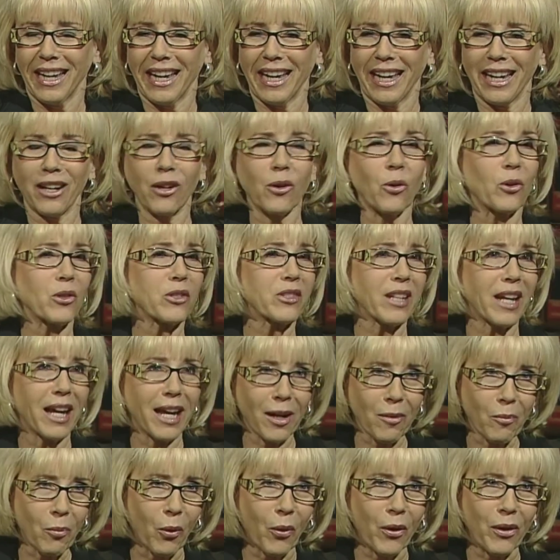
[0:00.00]
And of course, I
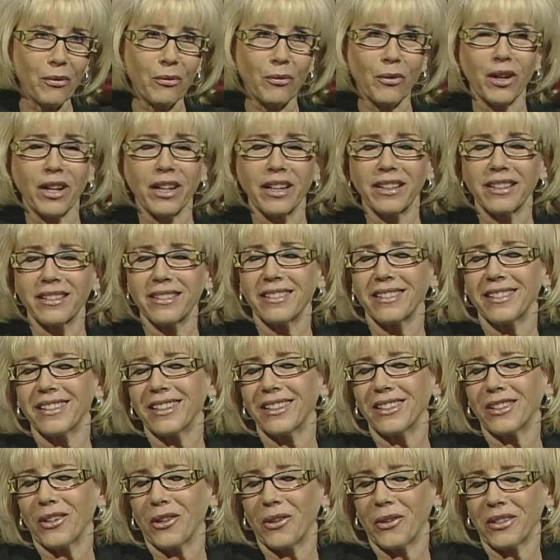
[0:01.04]
had a boyfriend,
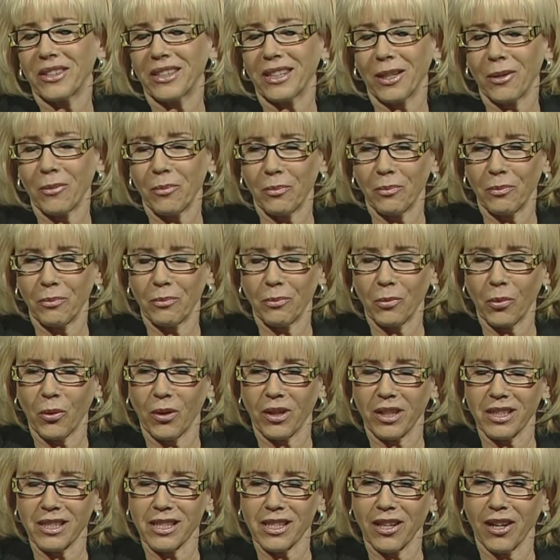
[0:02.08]
you know, at that
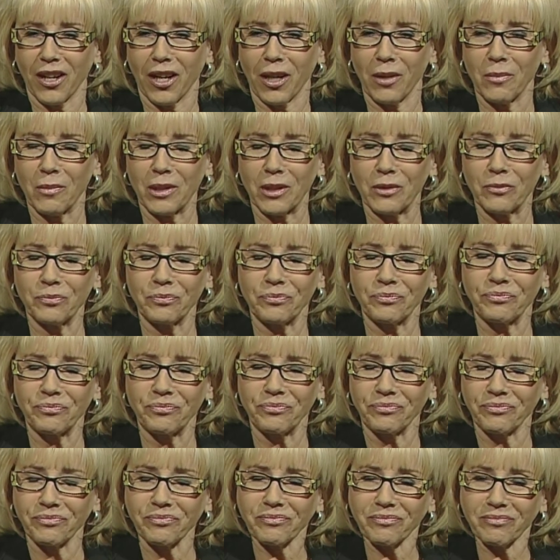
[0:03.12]
point in time, and
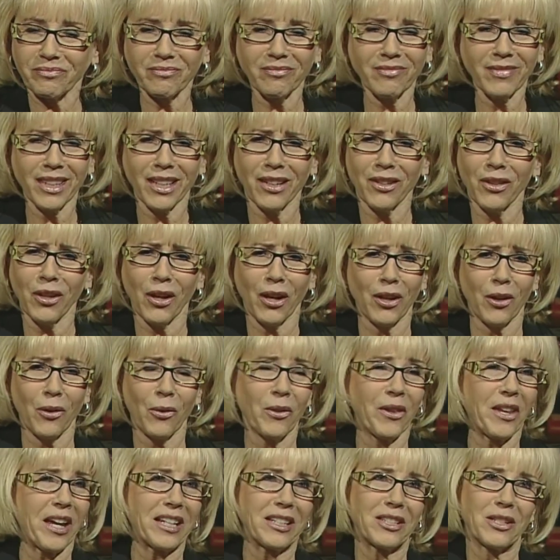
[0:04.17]
thought,
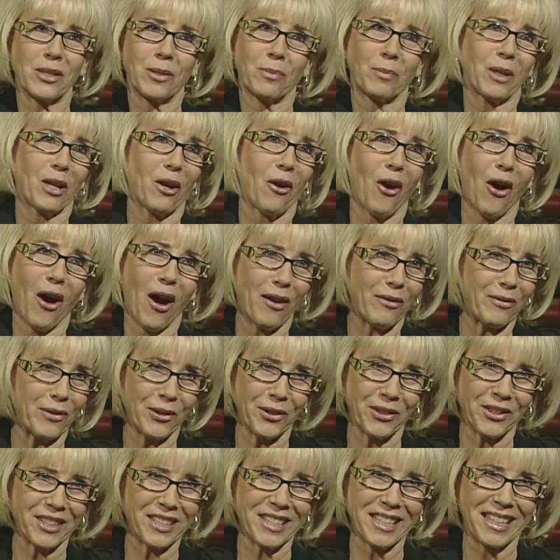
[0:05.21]
oh, that'd just be
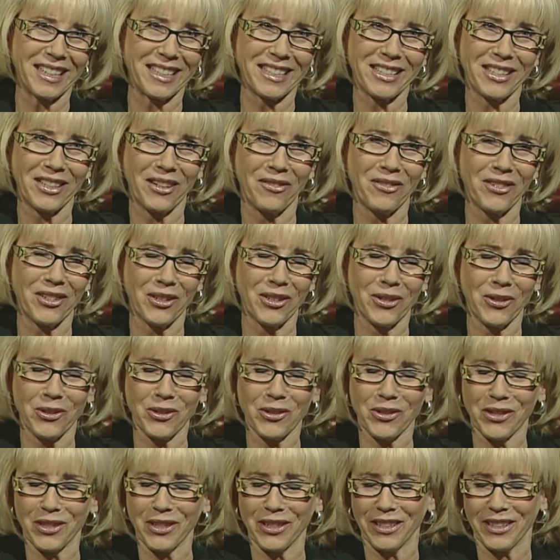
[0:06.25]
awful to take seven
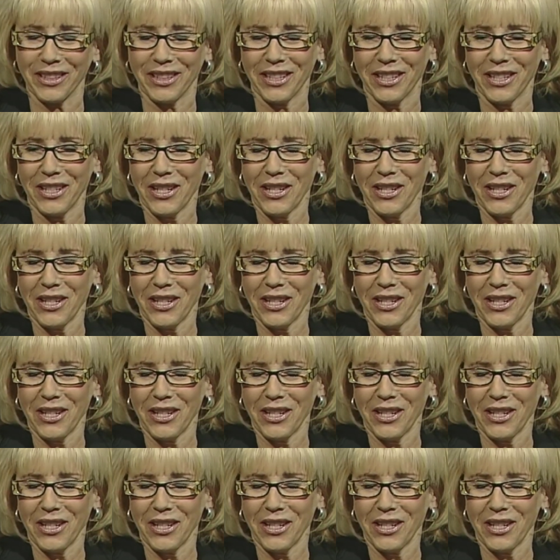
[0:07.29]
years to